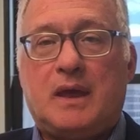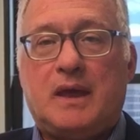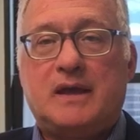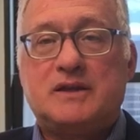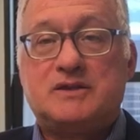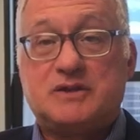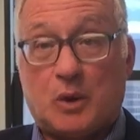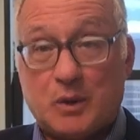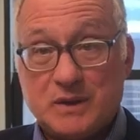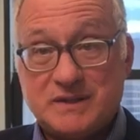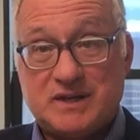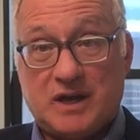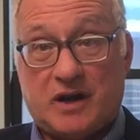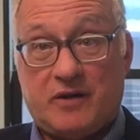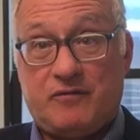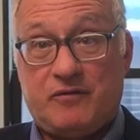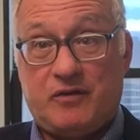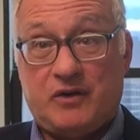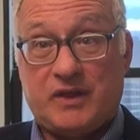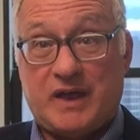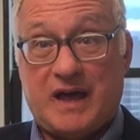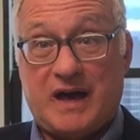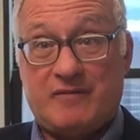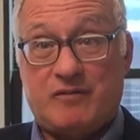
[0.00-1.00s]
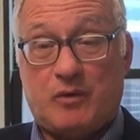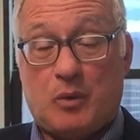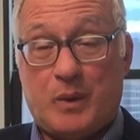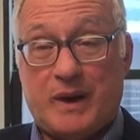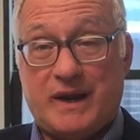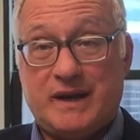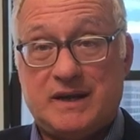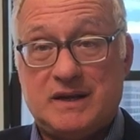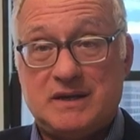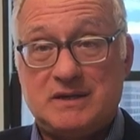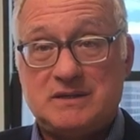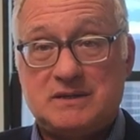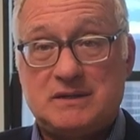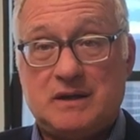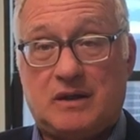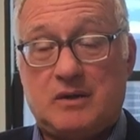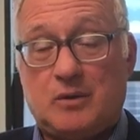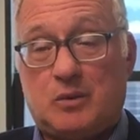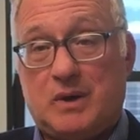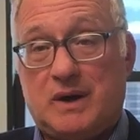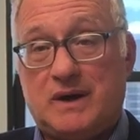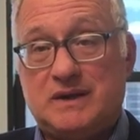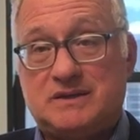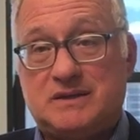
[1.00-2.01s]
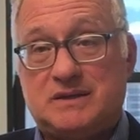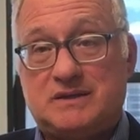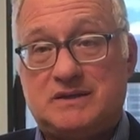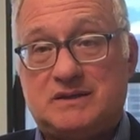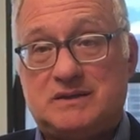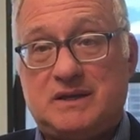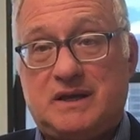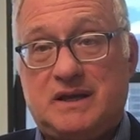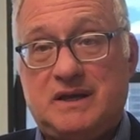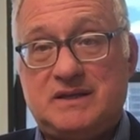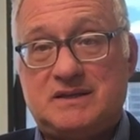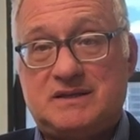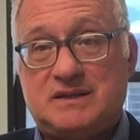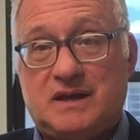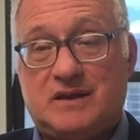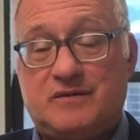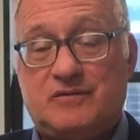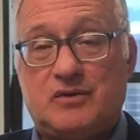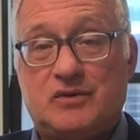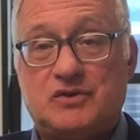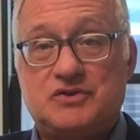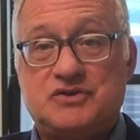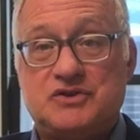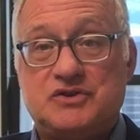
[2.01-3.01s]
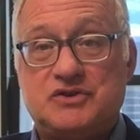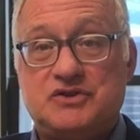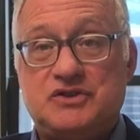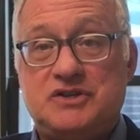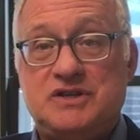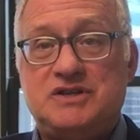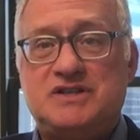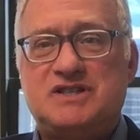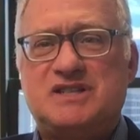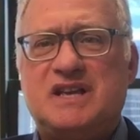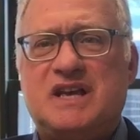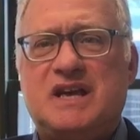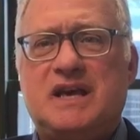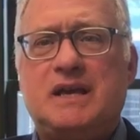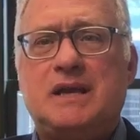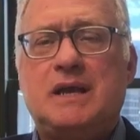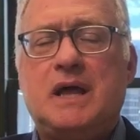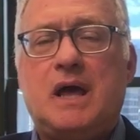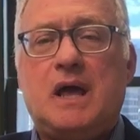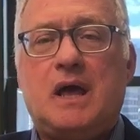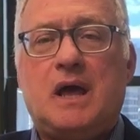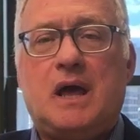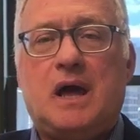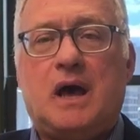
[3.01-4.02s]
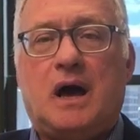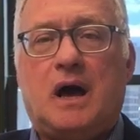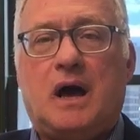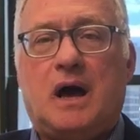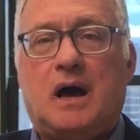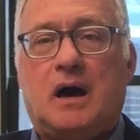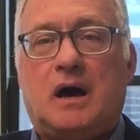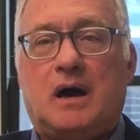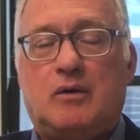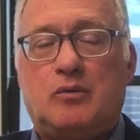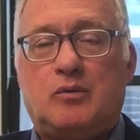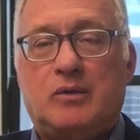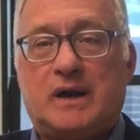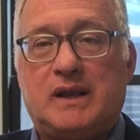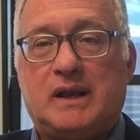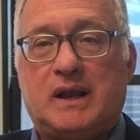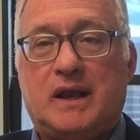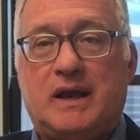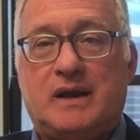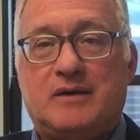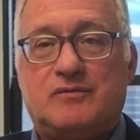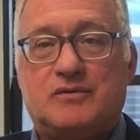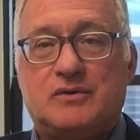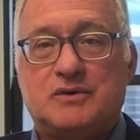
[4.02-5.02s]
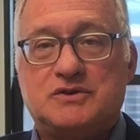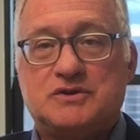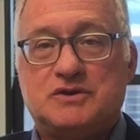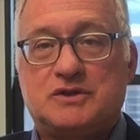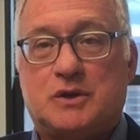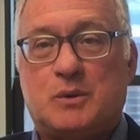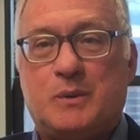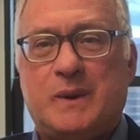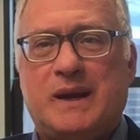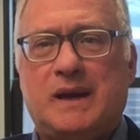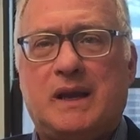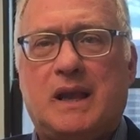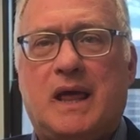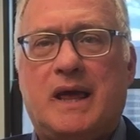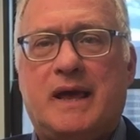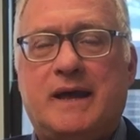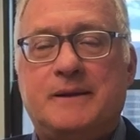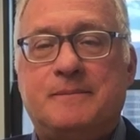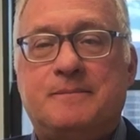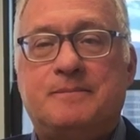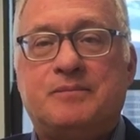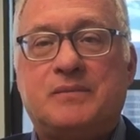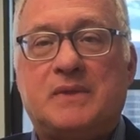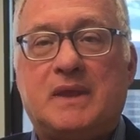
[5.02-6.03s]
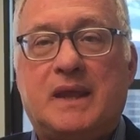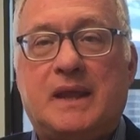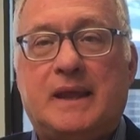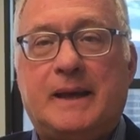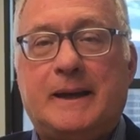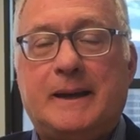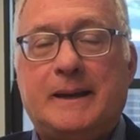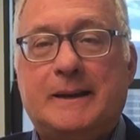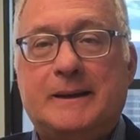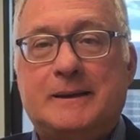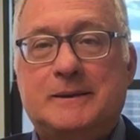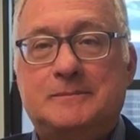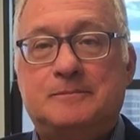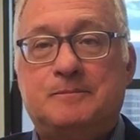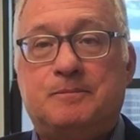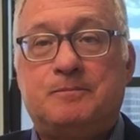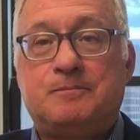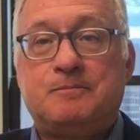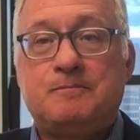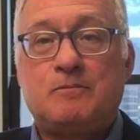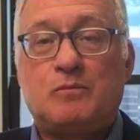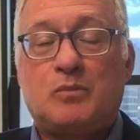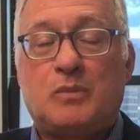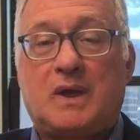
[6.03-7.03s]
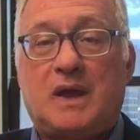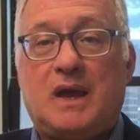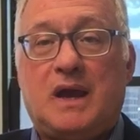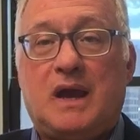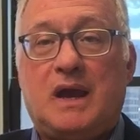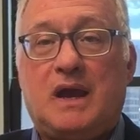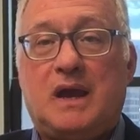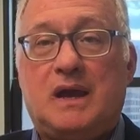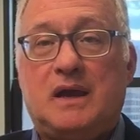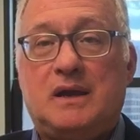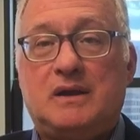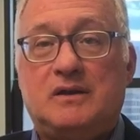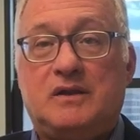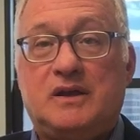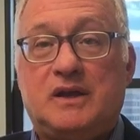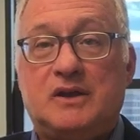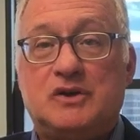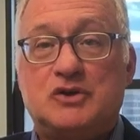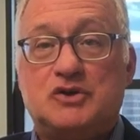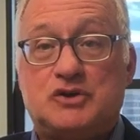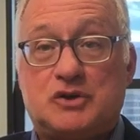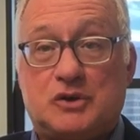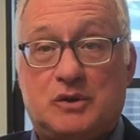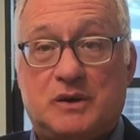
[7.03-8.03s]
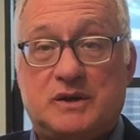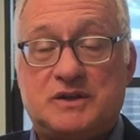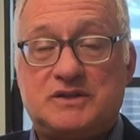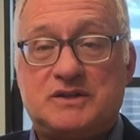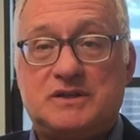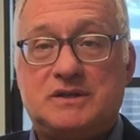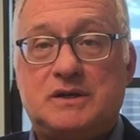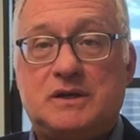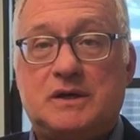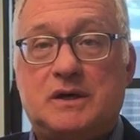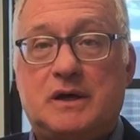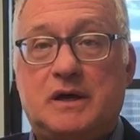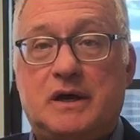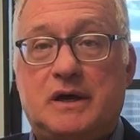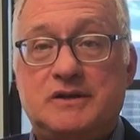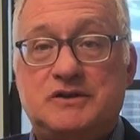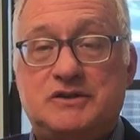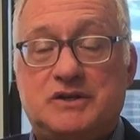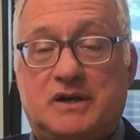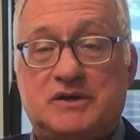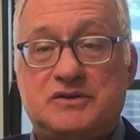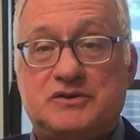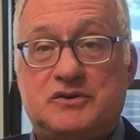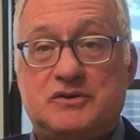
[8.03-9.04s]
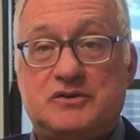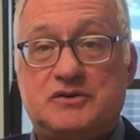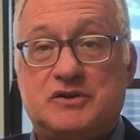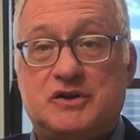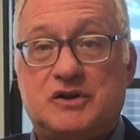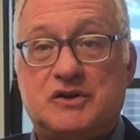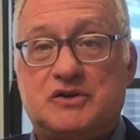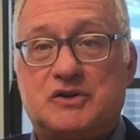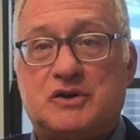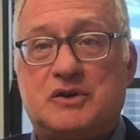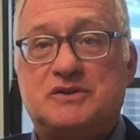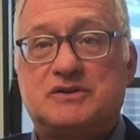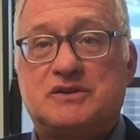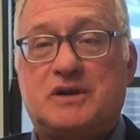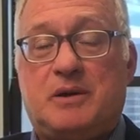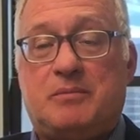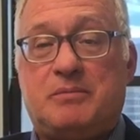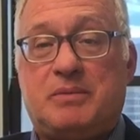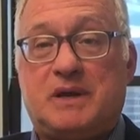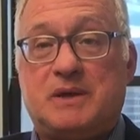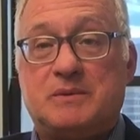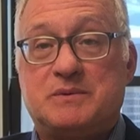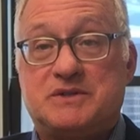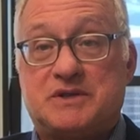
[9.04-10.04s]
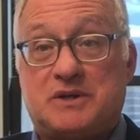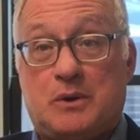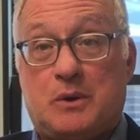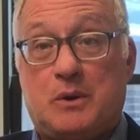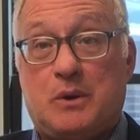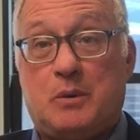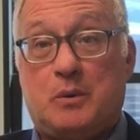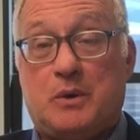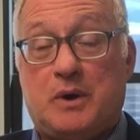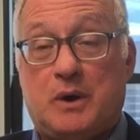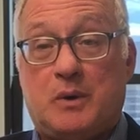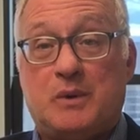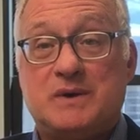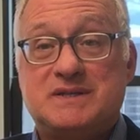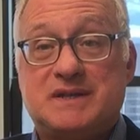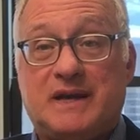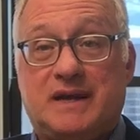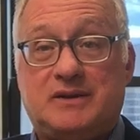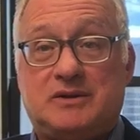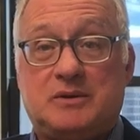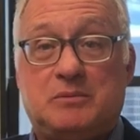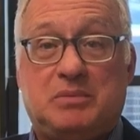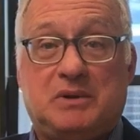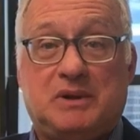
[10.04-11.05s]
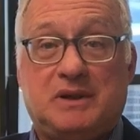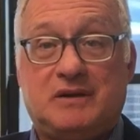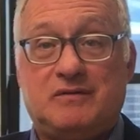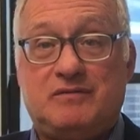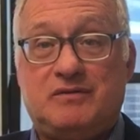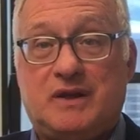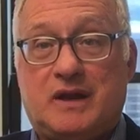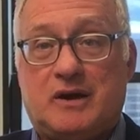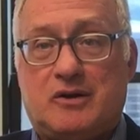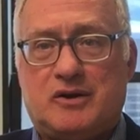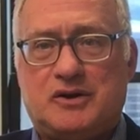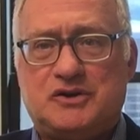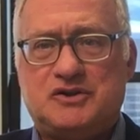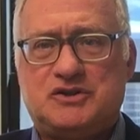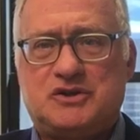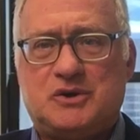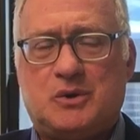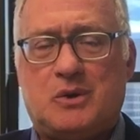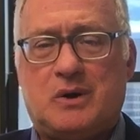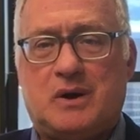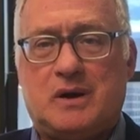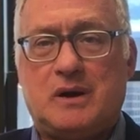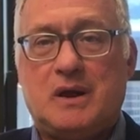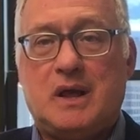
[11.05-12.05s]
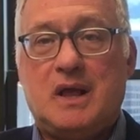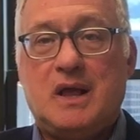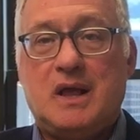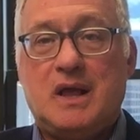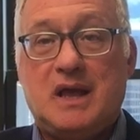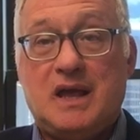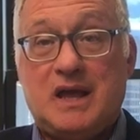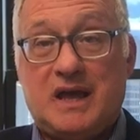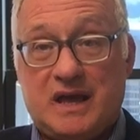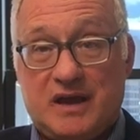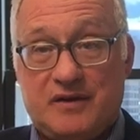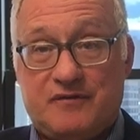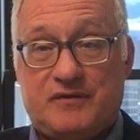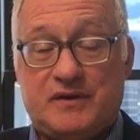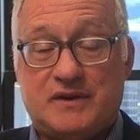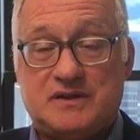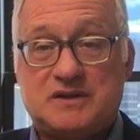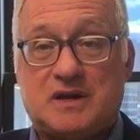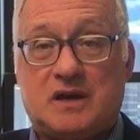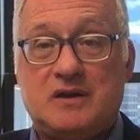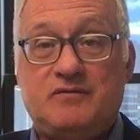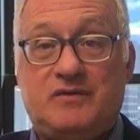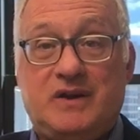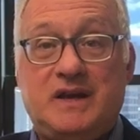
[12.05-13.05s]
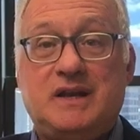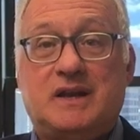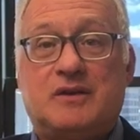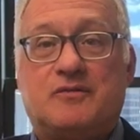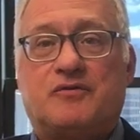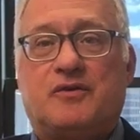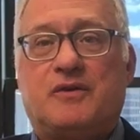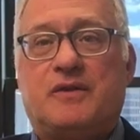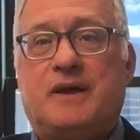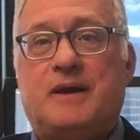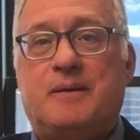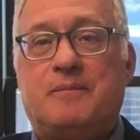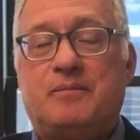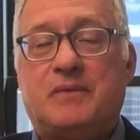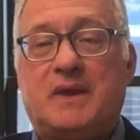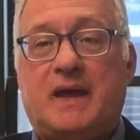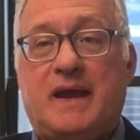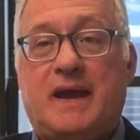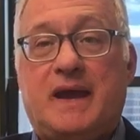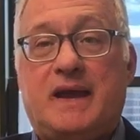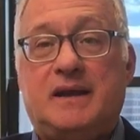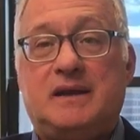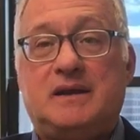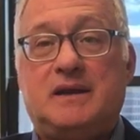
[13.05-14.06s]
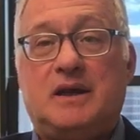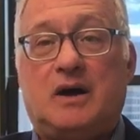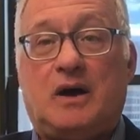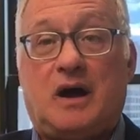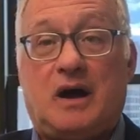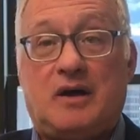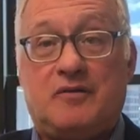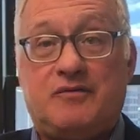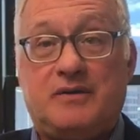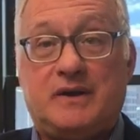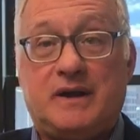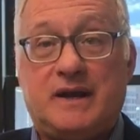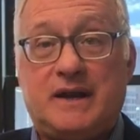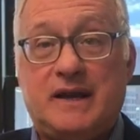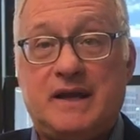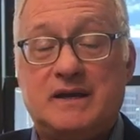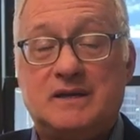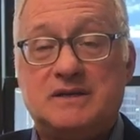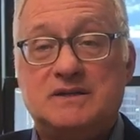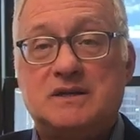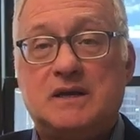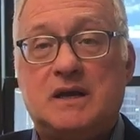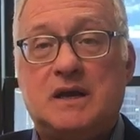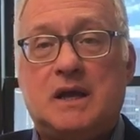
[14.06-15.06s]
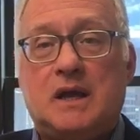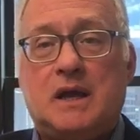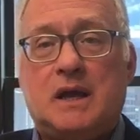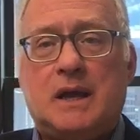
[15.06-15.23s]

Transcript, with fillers: it's always helpful to have a witness, otherwise, it's he said versus she said, uh, red light versus green light, um, and the insurance adjusters, the insurance company was would always like to believe they're insured if it's convenient for them, and often it is.